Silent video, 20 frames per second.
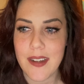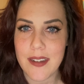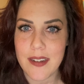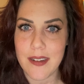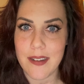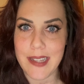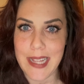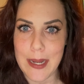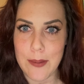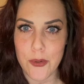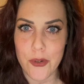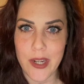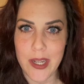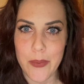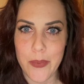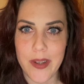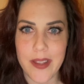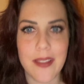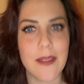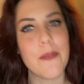collaborate
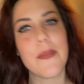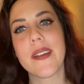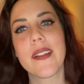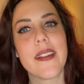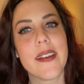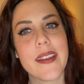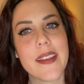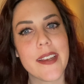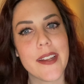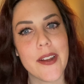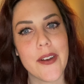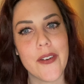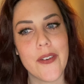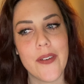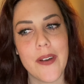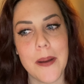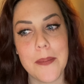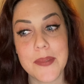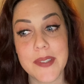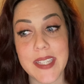with and be like, you know,
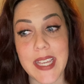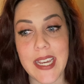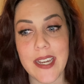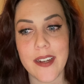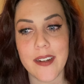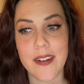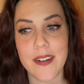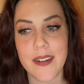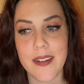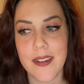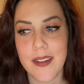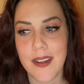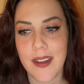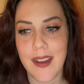I'm scared,